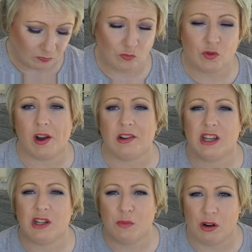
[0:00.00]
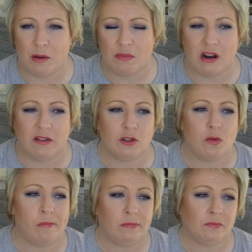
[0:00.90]
Sorry, they smell like bananas.
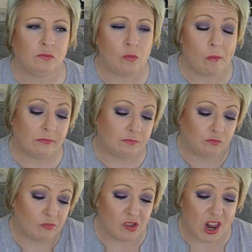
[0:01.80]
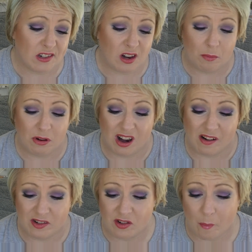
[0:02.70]
Taste like
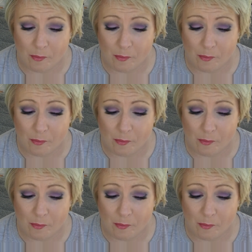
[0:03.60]
bananas.